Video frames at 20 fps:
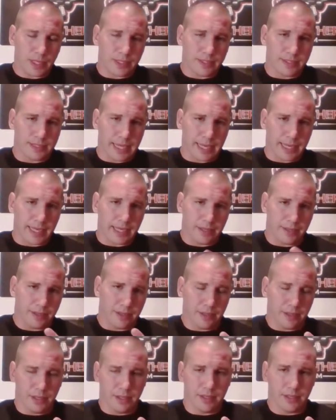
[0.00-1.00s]
Second
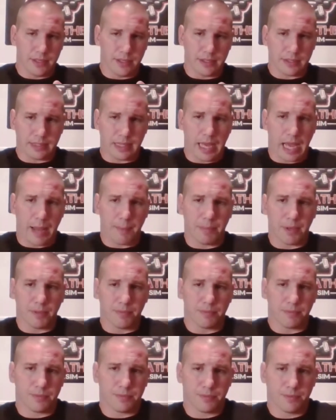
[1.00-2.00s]
is the
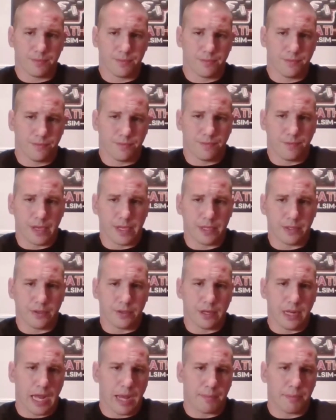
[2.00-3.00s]
hop-up. Find a
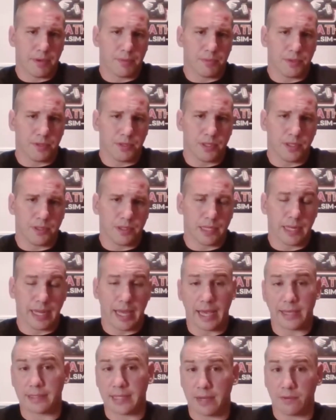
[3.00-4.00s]
good hop-up unit that
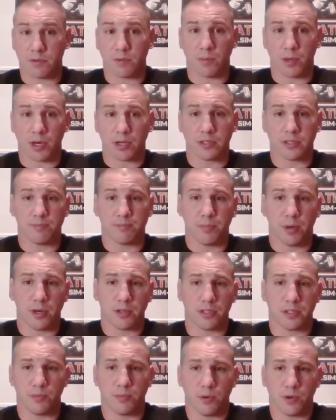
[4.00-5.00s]
has aftermarket
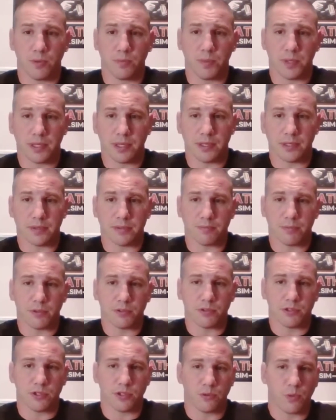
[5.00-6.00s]
parts support because
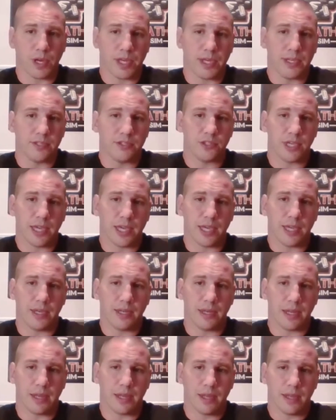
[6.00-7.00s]
most of your range
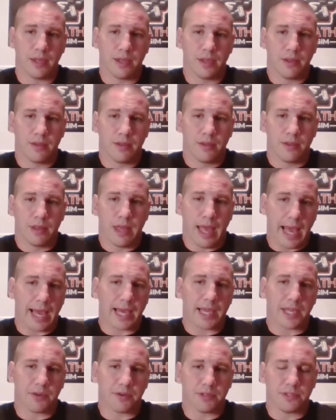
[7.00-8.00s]
and
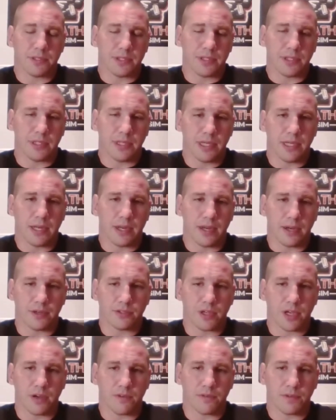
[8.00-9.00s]
accuracy in
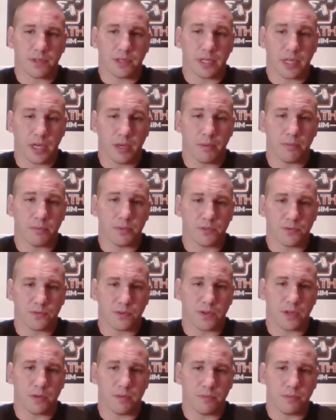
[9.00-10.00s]
airsoft comes
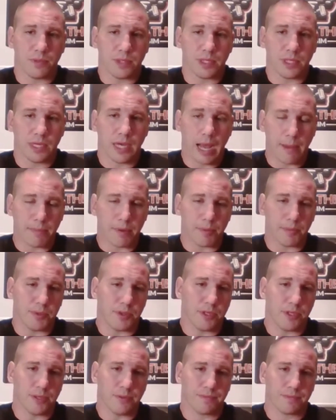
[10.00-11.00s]
from the hop-up
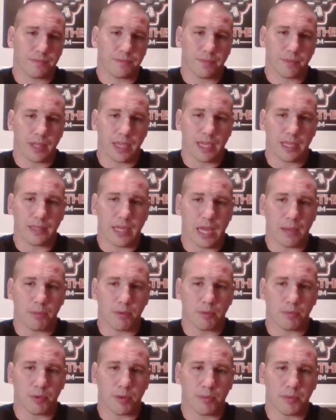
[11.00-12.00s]
unit and the
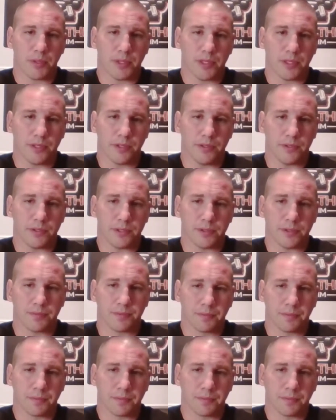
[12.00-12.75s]
hop-up rubber that you're